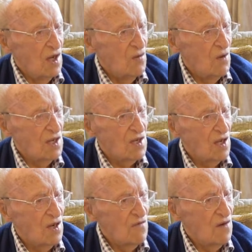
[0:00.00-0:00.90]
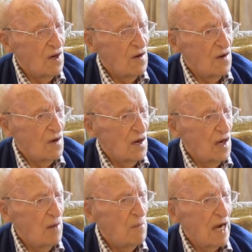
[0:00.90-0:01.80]
which are uh,
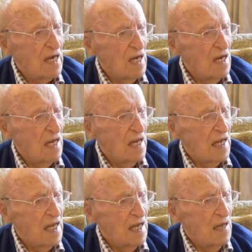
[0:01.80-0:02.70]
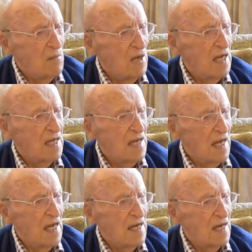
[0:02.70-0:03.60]
immaculately
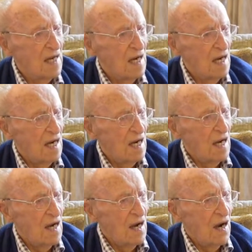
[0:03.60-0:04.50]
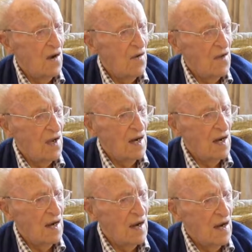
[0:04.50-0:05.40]
maintained out
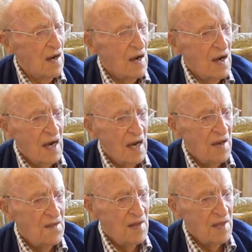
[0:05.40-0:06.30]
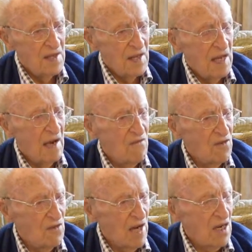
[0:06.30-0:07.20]
there and they have
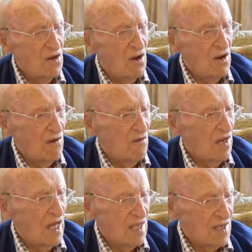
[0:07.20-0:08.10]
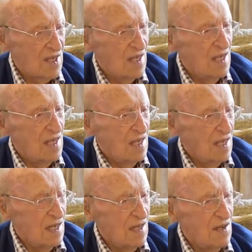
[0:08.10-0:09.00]
the record of Led's
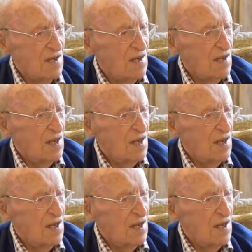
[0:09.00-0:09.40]
uh,